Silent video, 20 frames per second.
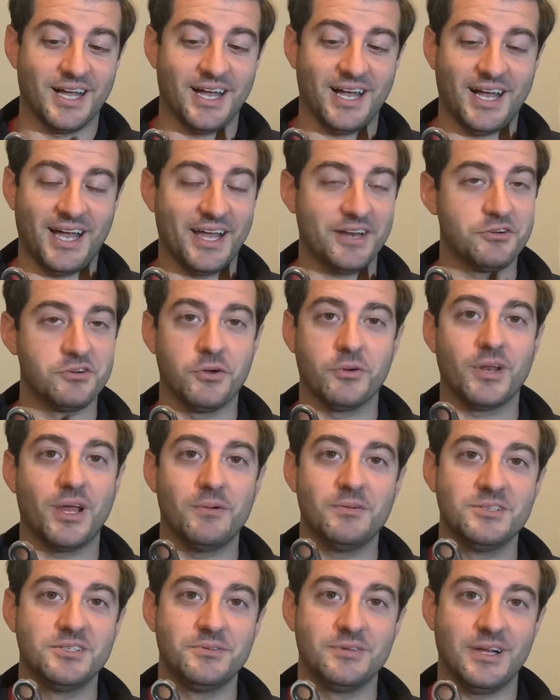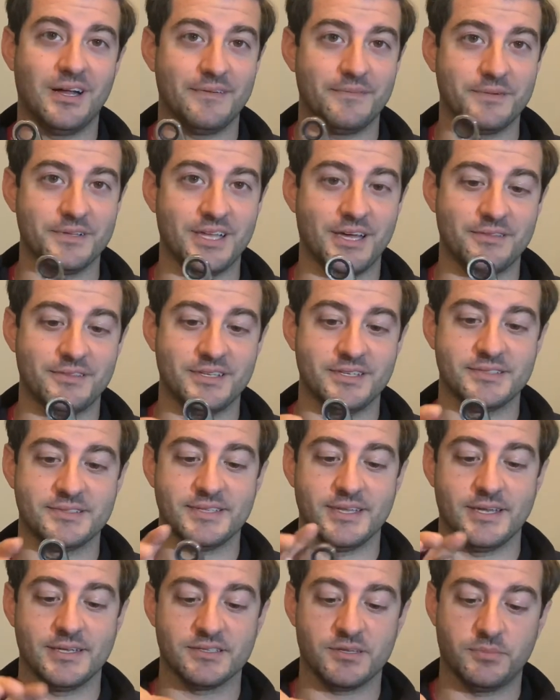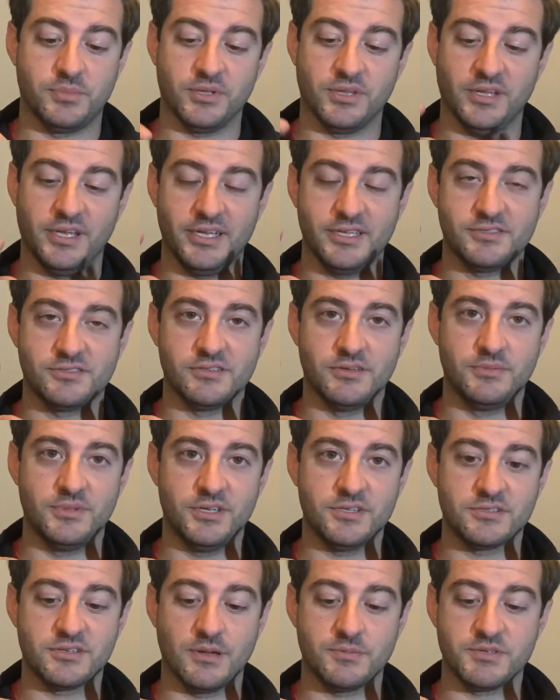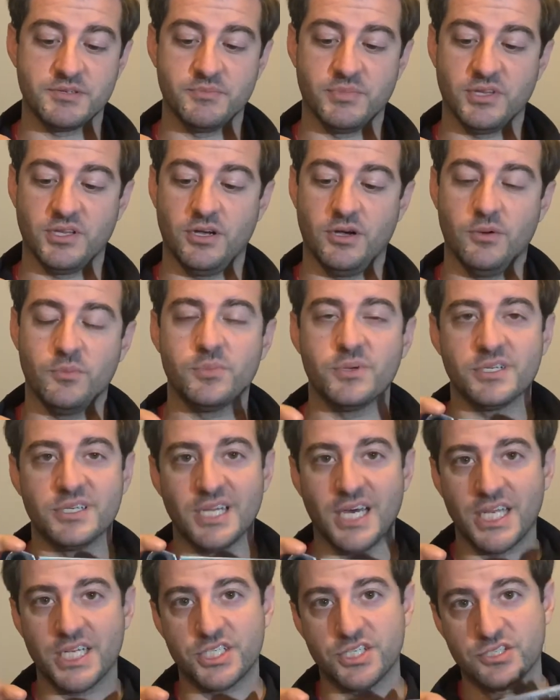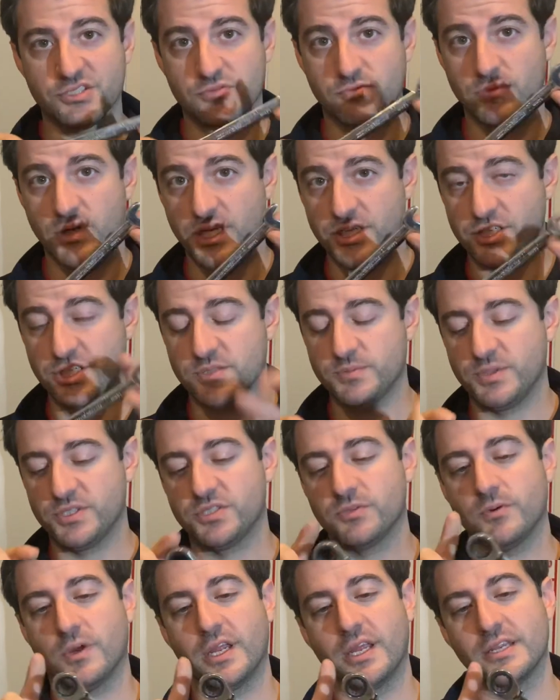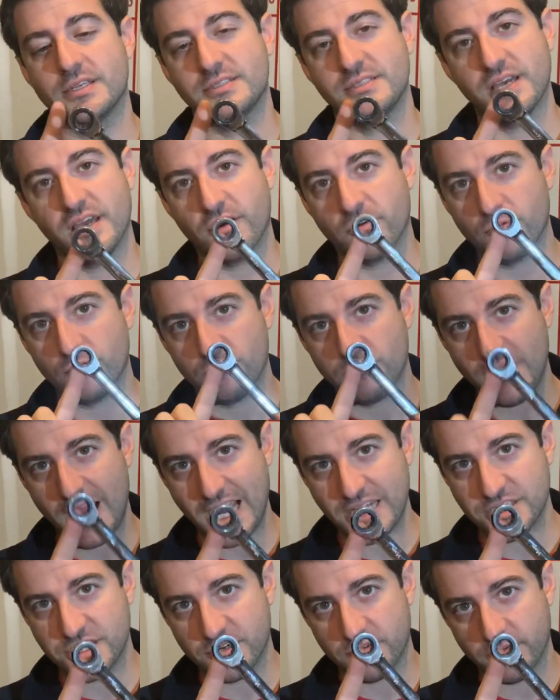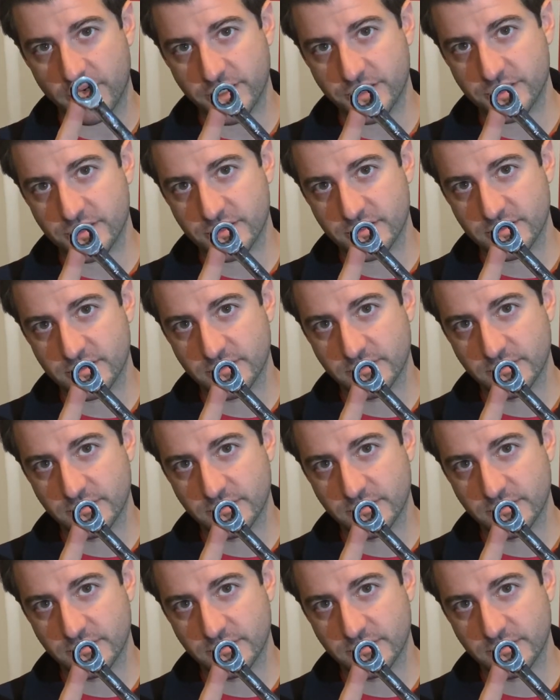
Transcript: I don't know what I would do without these things. I'll put links to them in the description below, but not just wrenches, but you want to get a set of ratchet wrenches.